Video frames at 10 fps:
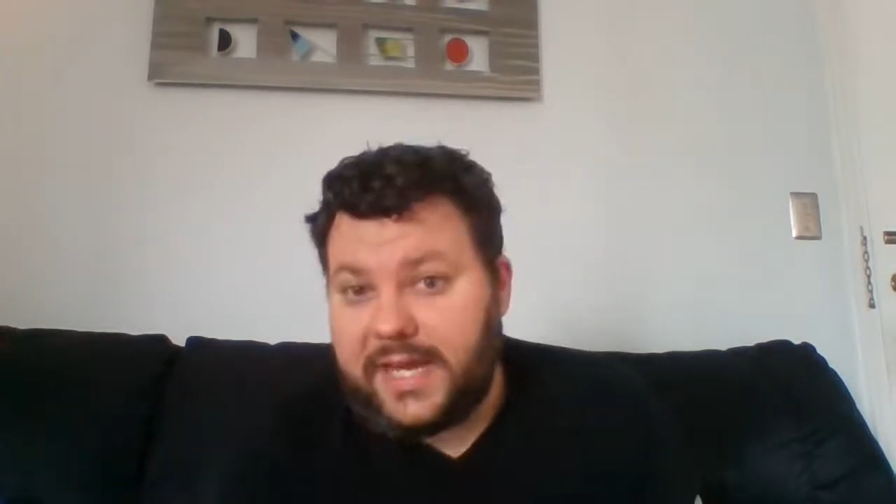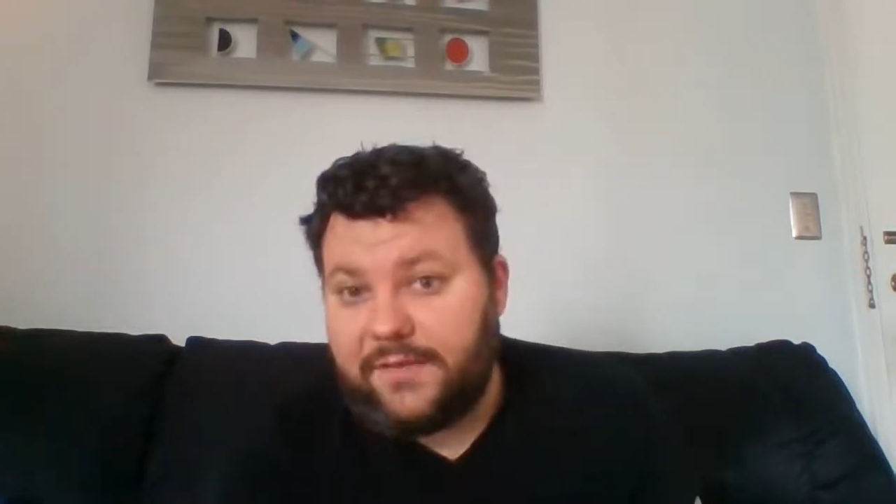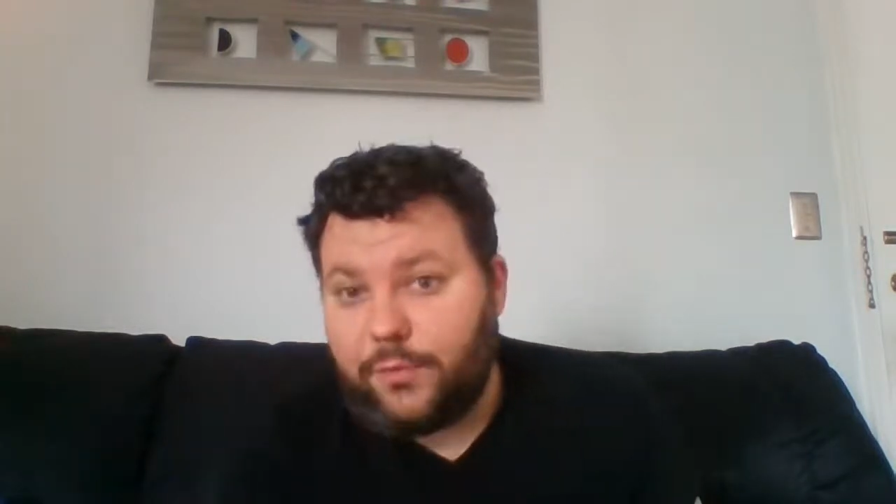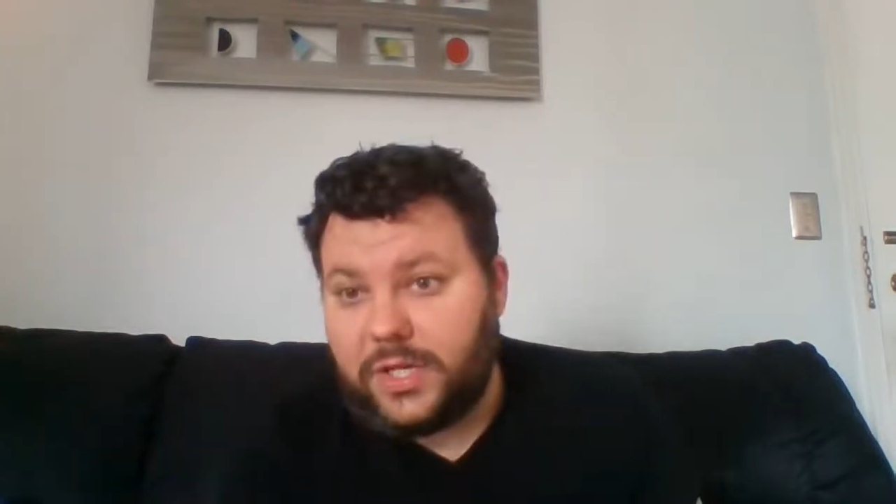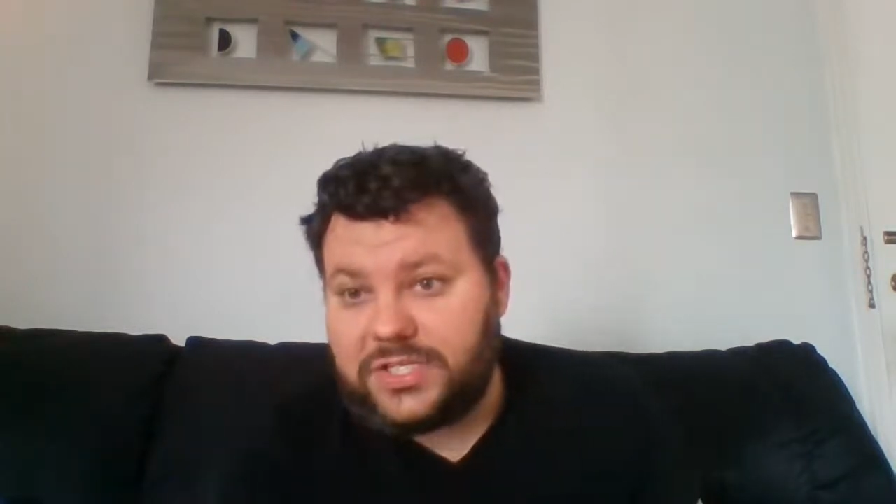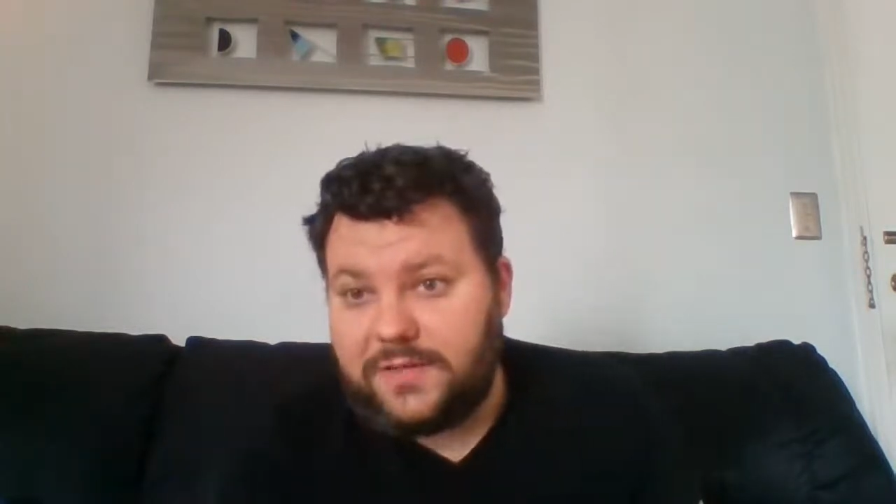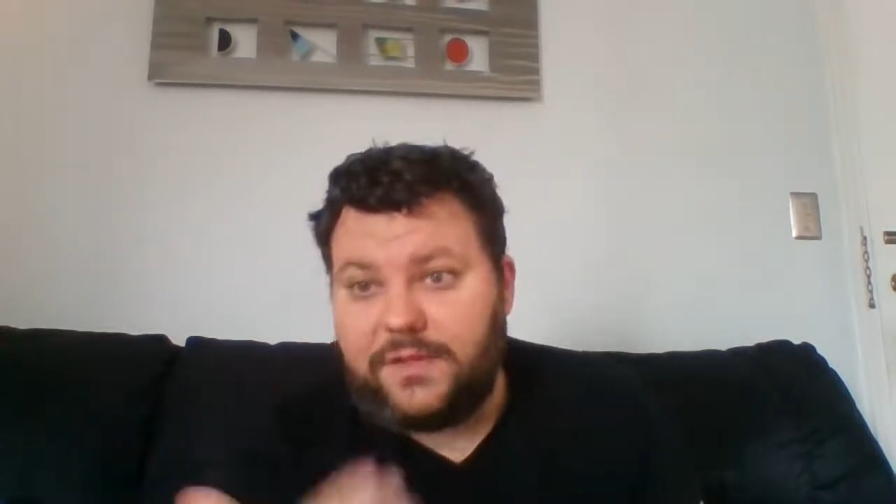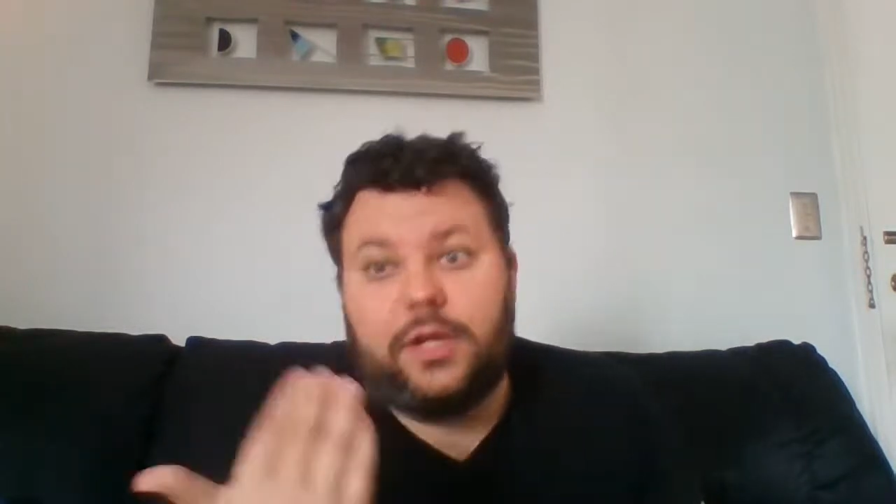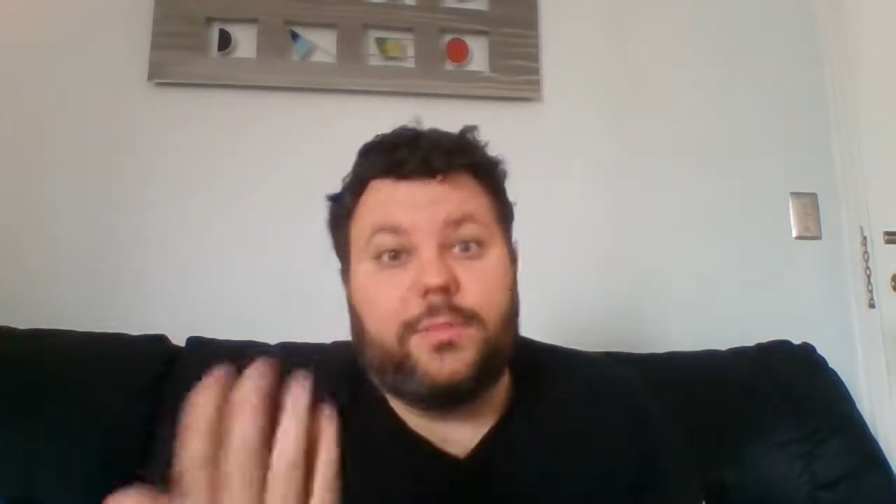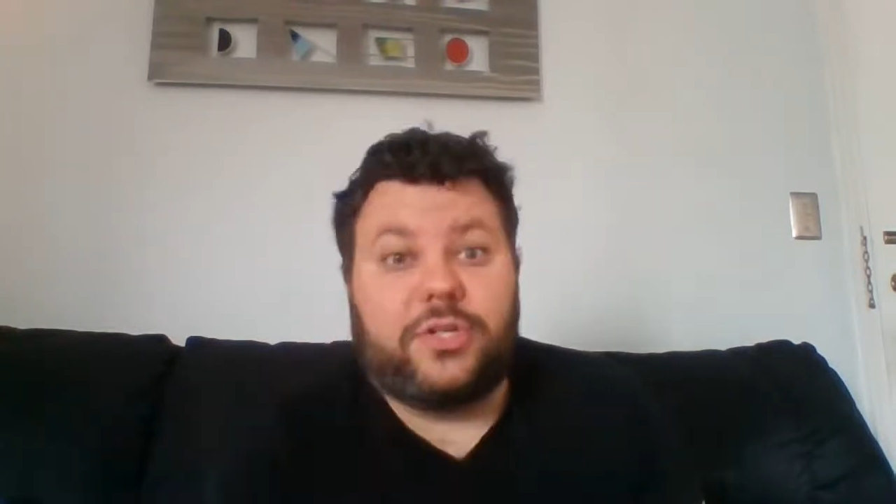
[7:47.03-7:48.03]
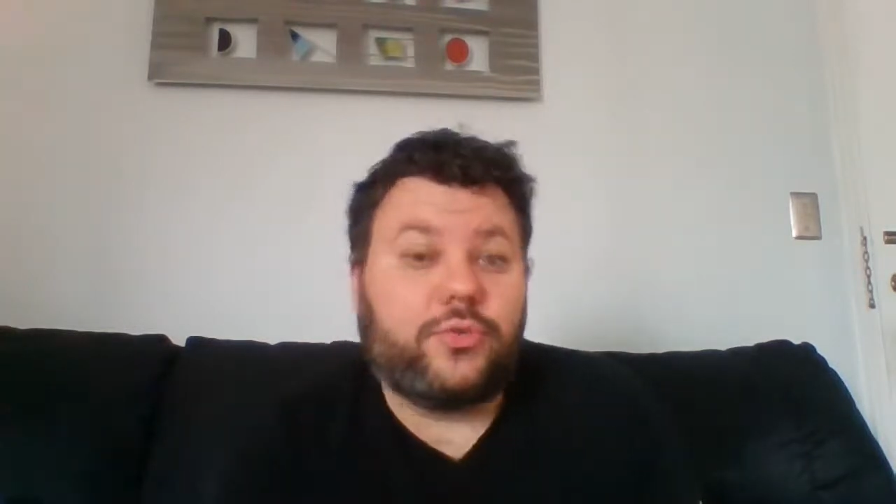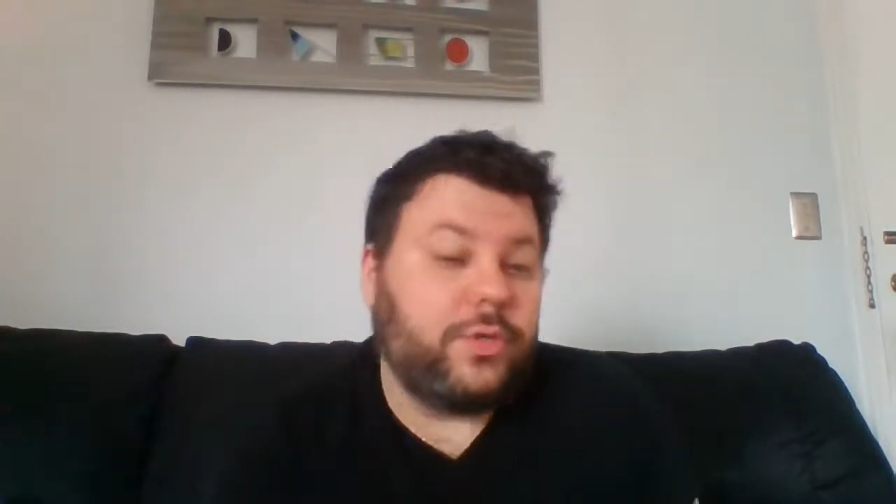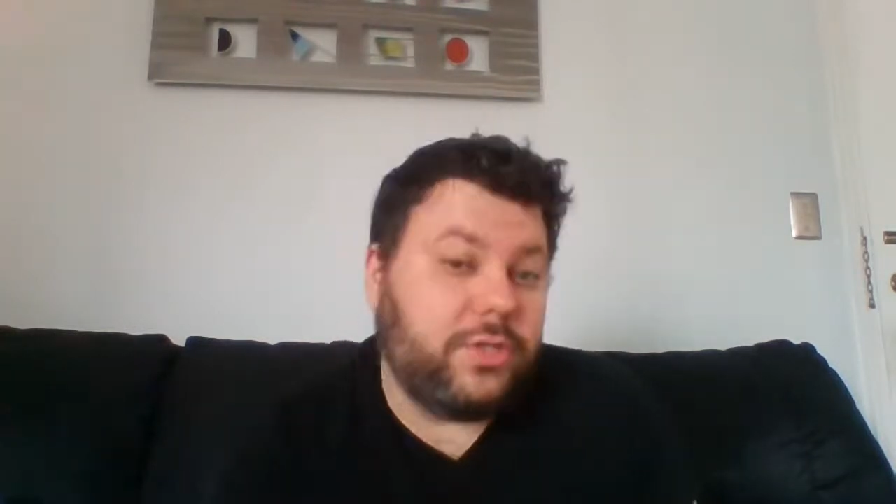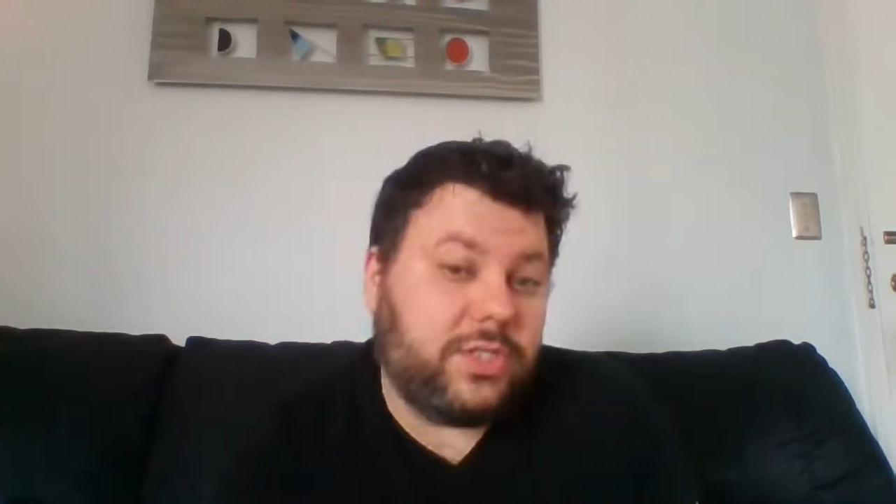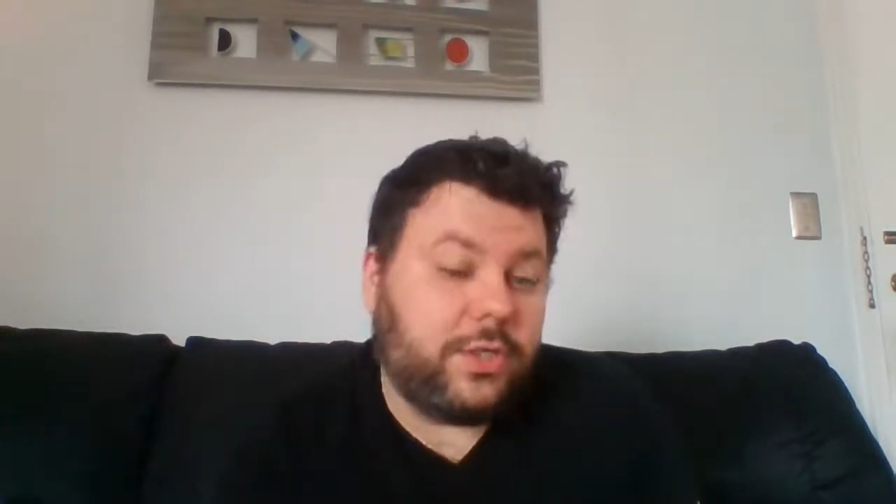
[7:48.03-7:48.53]
you haven't watched that video, make sure
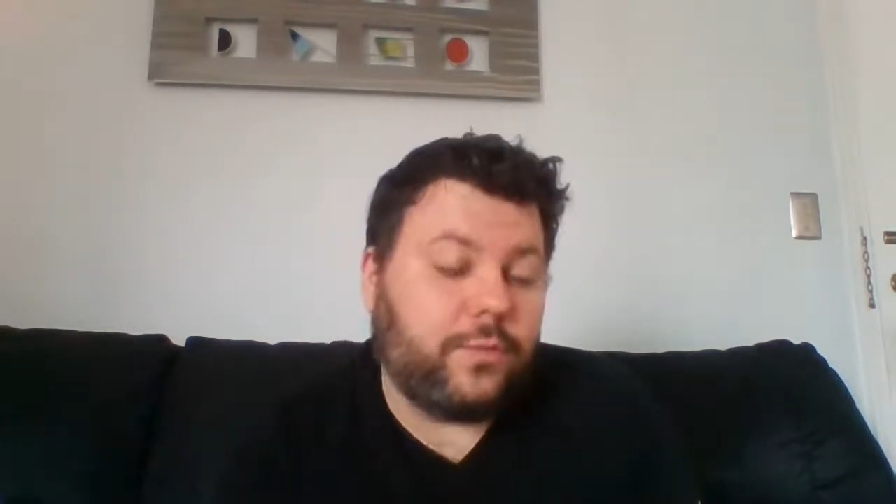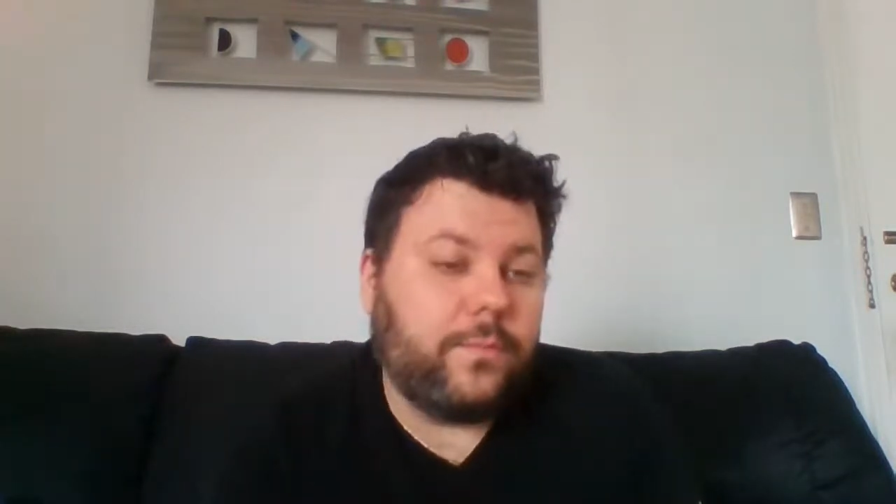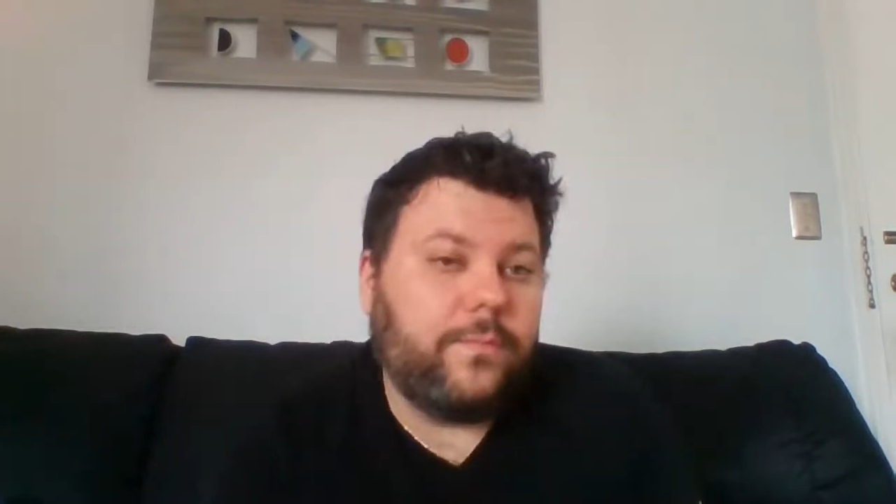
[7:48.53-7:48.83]
you do.